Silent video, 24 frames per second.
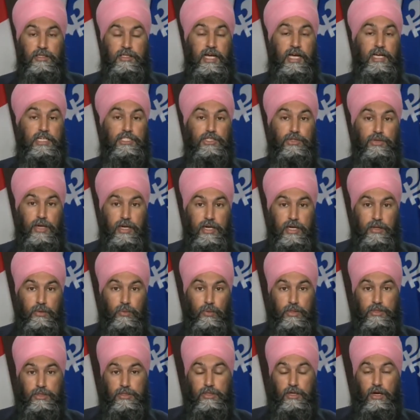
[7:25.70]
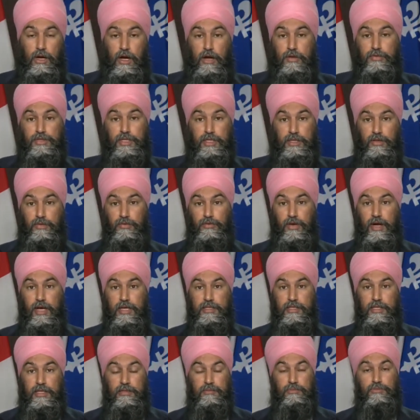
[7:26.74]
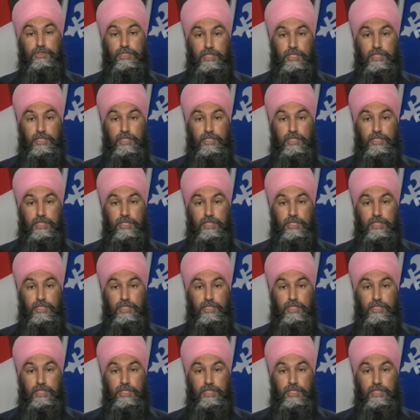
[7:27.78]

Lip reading: tax credit was to offset the fact that